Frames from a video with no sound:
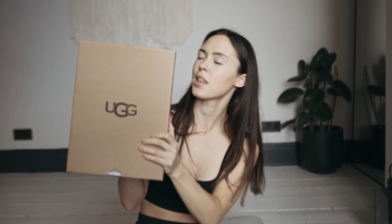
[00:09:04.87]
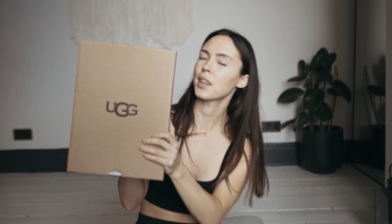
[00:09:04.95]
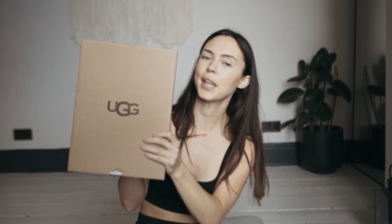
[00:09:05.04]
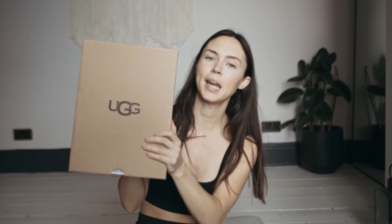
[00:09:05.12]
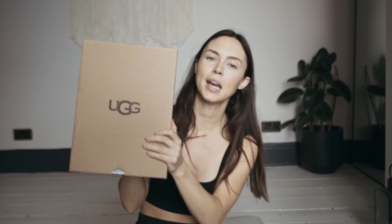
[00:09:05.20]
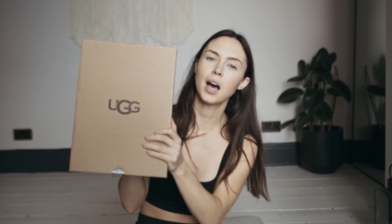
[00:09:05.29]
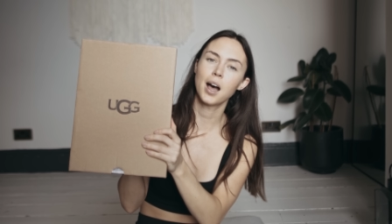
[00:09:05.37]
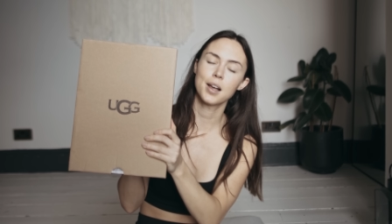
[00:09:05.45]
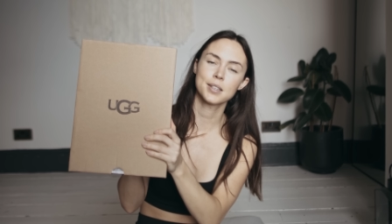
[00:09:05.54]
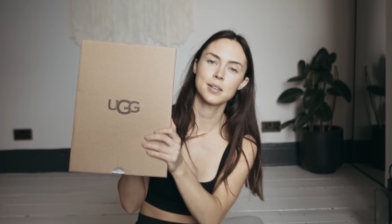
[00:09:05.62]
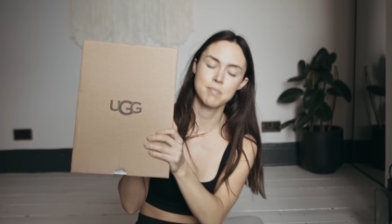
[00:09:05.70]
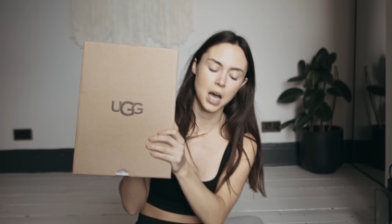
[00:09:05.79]
They are
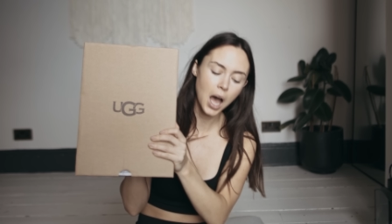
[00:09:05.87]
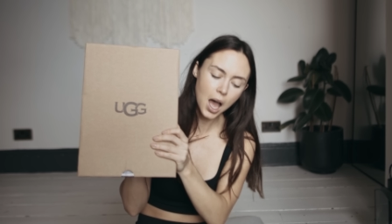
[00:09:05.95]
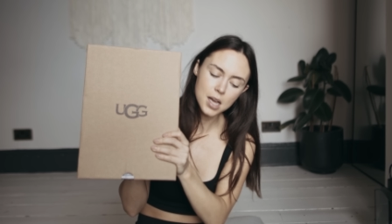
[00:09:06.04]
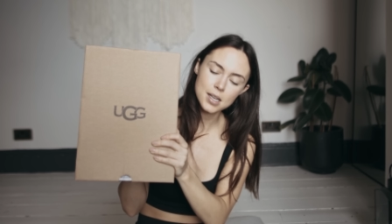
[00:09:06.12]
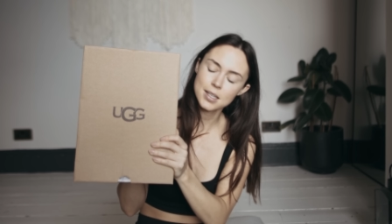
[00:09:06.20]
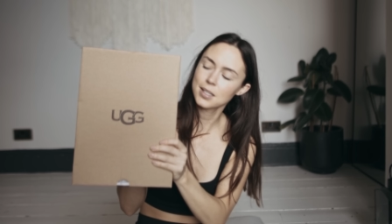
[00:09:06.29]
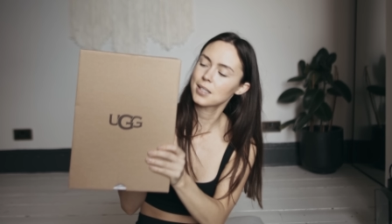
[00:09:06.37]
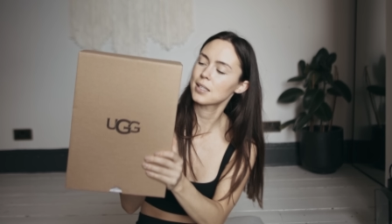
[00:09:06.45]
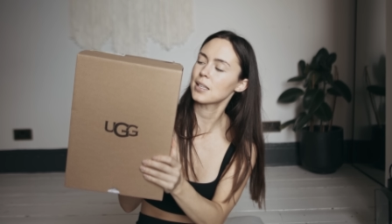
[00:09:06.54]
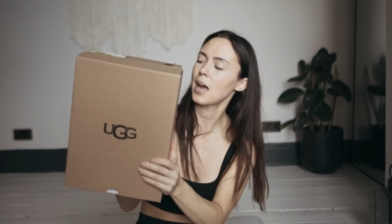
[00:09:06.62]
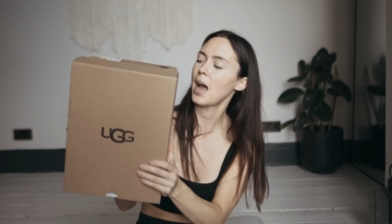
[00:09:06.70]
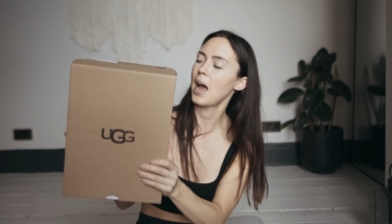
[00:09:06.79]
some
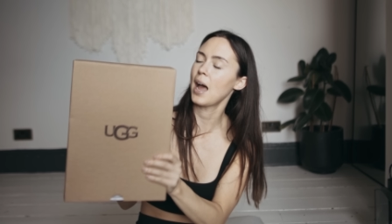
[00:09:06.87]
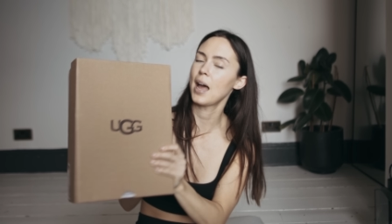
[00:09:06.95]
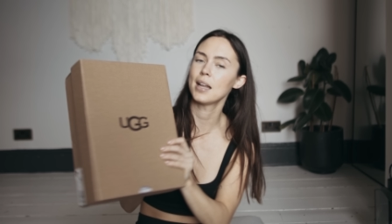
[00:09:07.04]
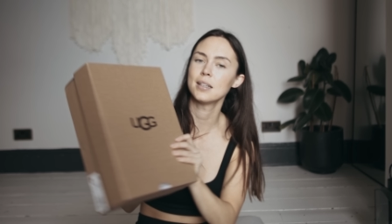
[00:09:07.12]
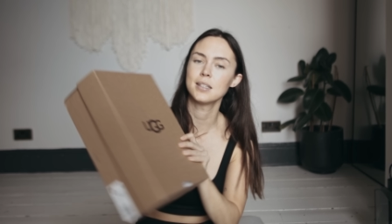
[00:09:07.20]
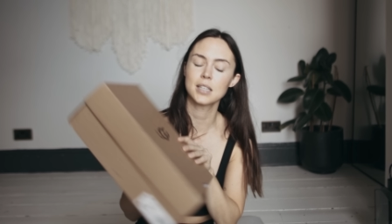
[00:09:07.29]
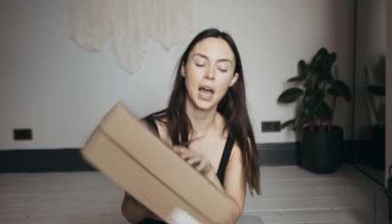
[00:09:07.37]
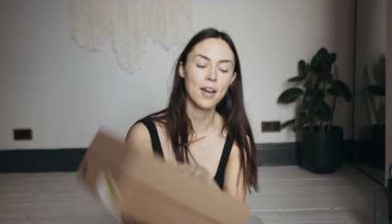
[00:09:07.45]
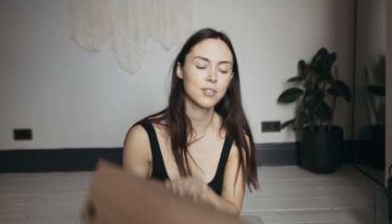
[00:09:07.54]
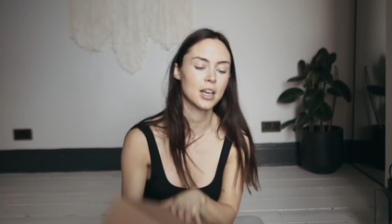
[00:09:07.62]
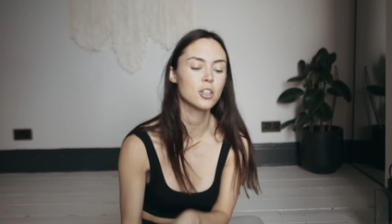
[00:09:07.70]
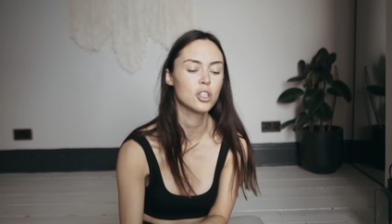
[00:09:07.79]
Uggs, and I
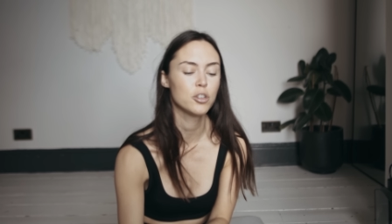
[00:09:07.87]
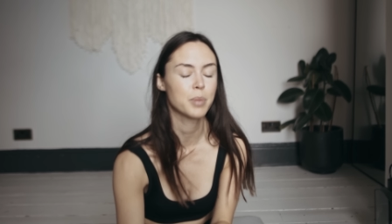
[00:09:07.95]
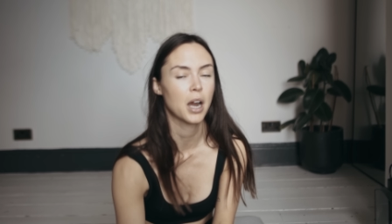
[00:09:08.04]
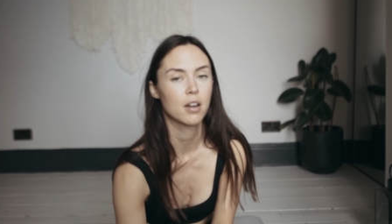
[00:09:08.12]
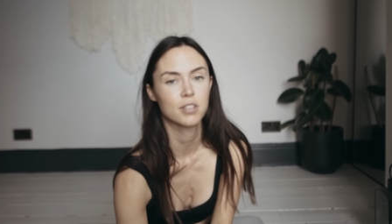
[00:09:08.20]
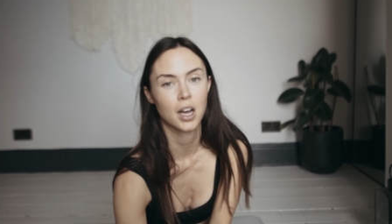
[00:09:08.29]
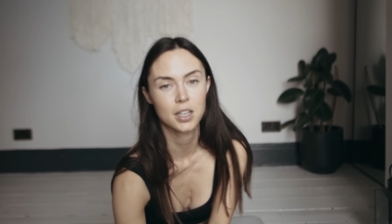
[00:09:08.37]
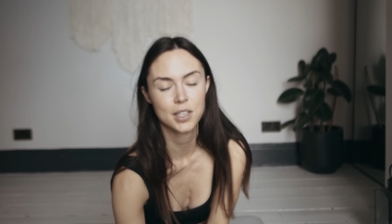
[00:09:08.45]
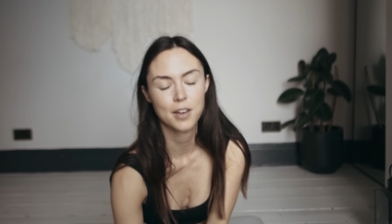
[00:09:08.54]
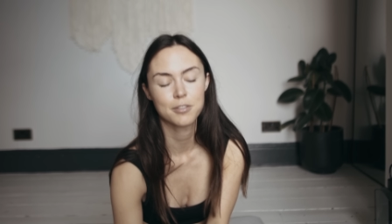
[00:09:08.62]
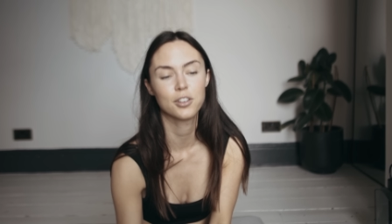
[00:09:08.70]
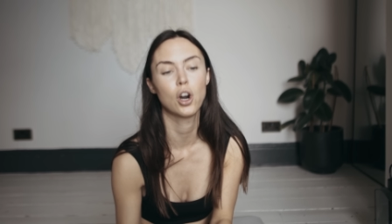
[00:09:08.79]
haven't had a new pair of Uggs
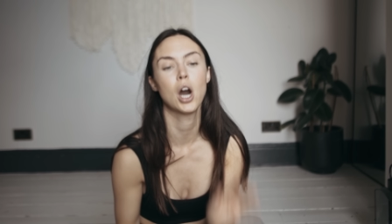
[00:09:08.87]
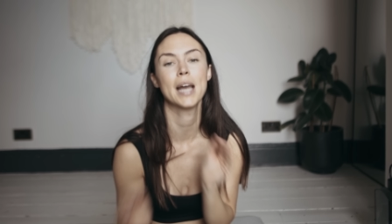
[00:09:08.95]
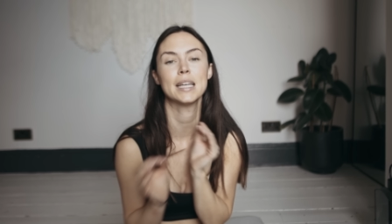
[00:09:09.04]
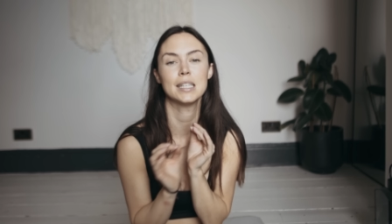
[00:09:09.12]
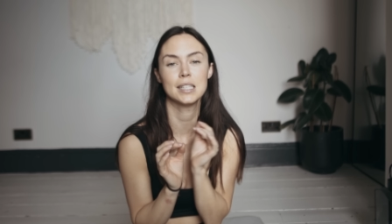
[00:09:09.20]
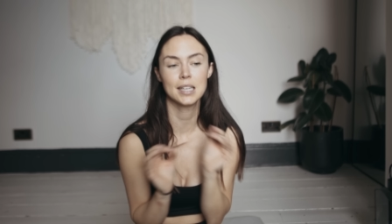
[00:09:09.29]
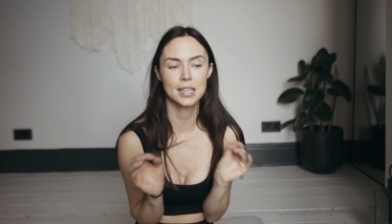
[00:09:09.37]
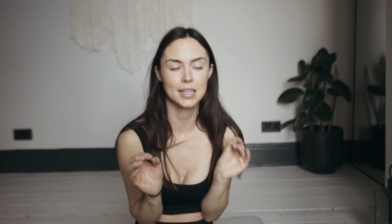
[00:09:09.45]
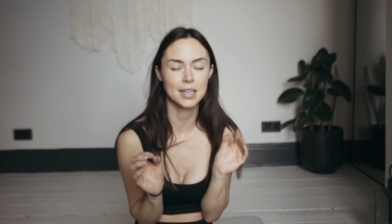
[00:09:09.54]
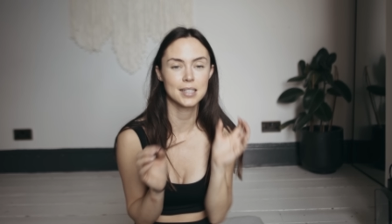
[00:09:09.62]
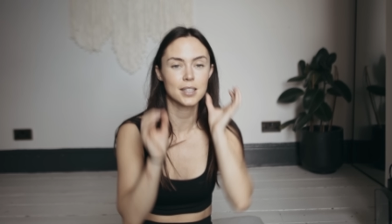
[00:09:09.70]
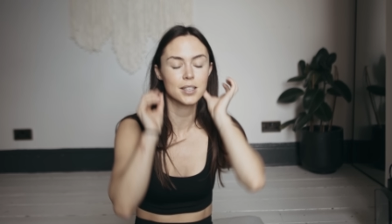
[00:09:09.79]
for
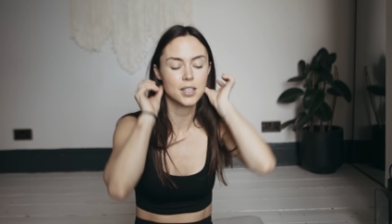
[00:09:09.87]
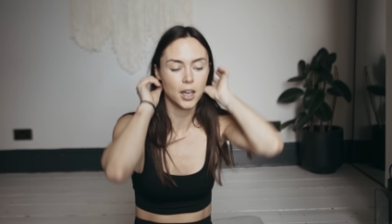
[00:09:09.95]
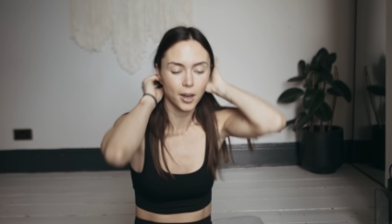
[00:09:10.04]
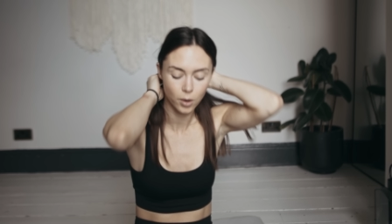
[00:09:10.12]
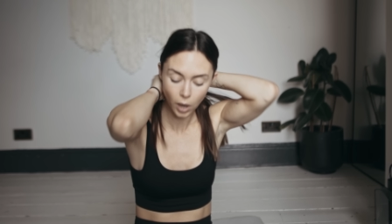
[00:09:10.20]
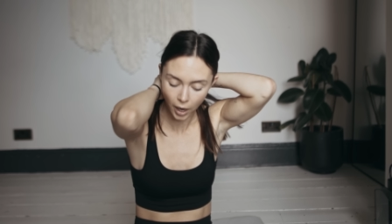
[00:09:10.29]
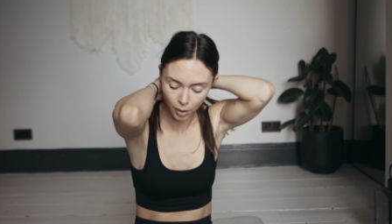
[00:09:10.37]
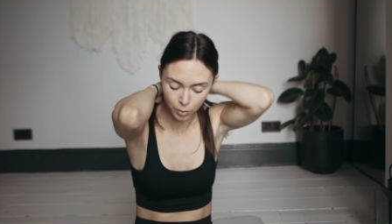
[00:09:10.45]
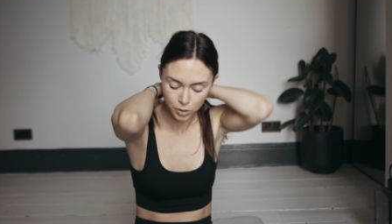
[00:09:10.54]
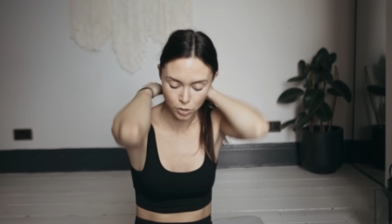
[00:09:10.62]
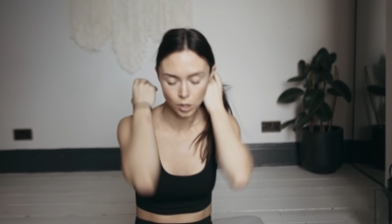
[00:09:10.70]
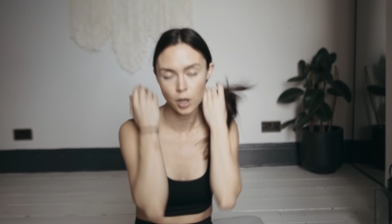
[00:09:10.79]
years, so I
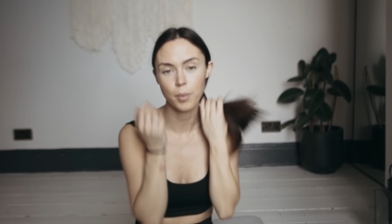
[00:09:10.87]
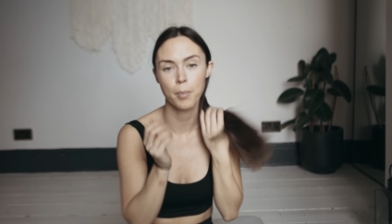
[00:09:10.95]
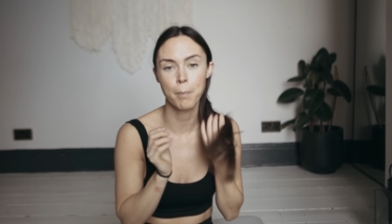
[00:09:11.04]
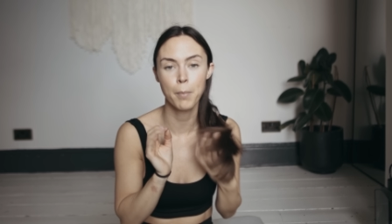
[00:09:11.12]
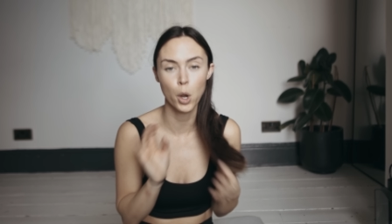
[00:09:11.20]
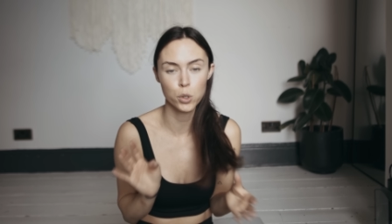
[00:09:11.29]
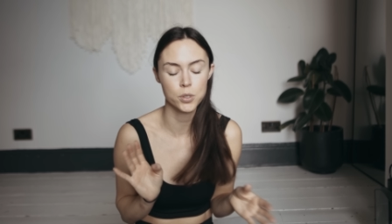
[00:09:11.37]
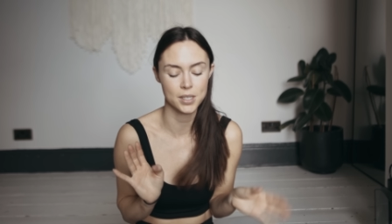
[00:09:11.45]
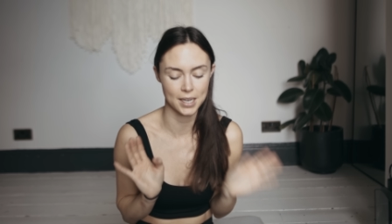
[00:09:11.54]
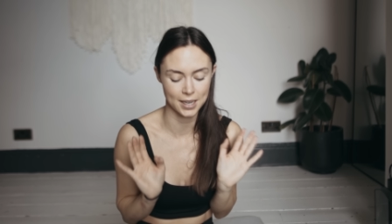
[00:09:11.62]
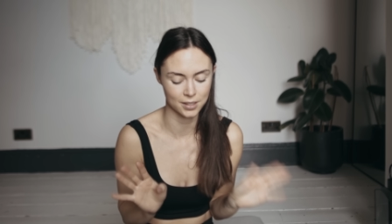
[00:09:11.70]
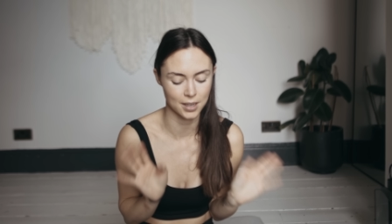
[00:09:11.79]
was
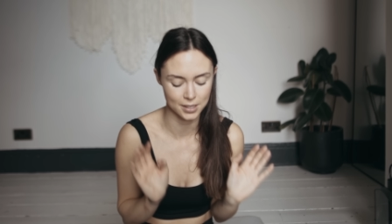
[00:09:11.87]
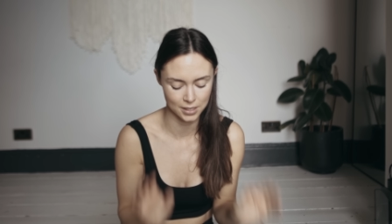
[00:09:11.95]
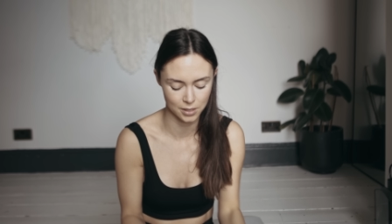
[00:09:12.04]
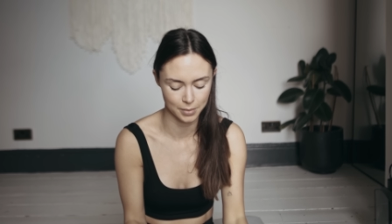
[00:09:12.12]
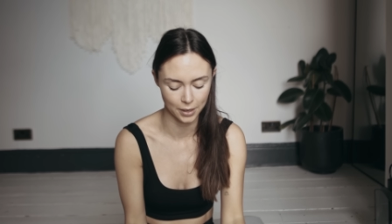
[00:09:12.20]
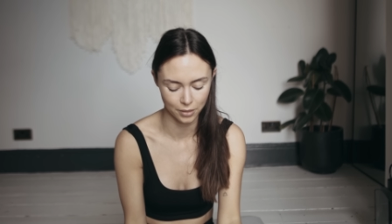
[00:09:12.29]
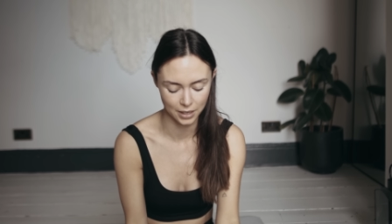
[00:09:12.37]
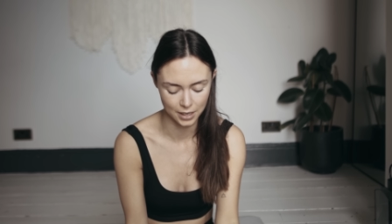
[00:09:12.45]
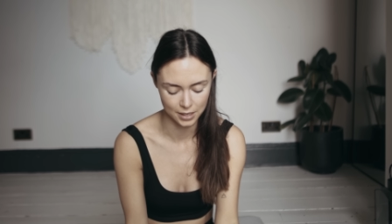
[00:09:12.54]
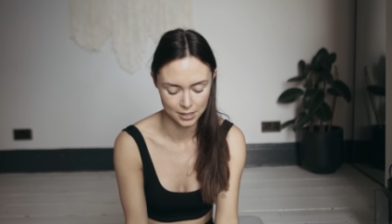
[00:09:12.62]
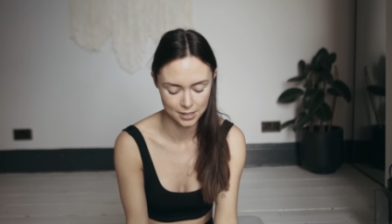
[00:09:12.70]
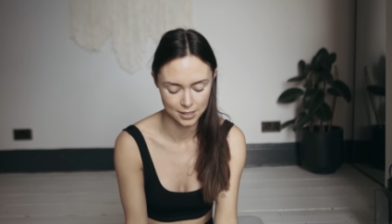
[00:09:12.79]
most excited about
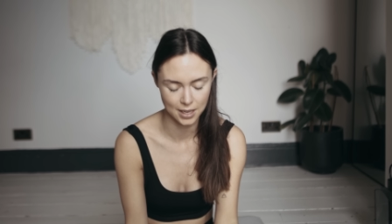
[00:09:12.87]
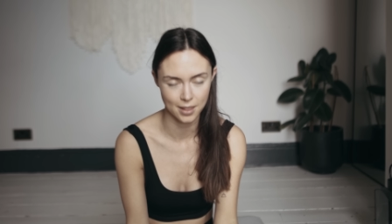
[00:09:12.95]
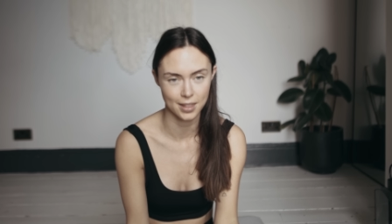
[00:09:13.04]
these.